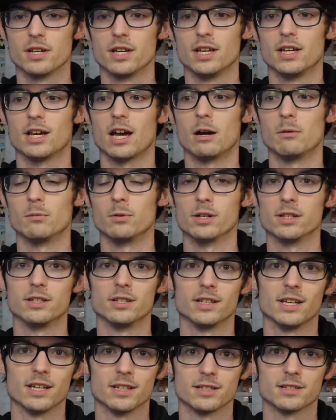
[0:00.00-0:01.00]
I wanted to
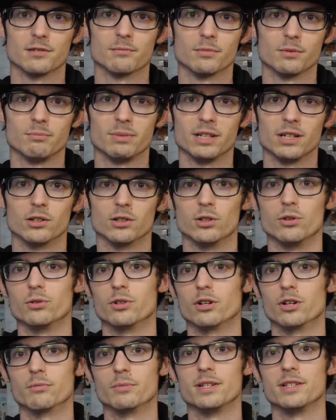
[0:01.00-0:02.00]
get some big clone
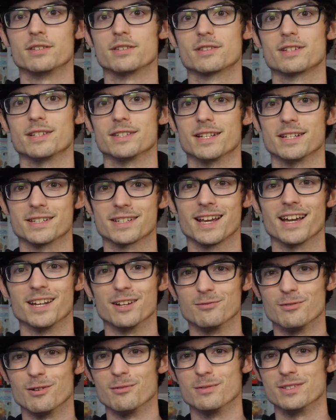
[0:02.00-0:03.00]
armies because that's kind of
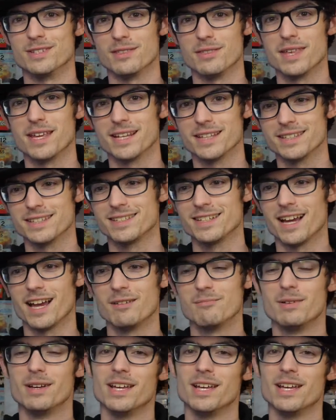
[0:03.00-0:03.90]
what was the thing at the time.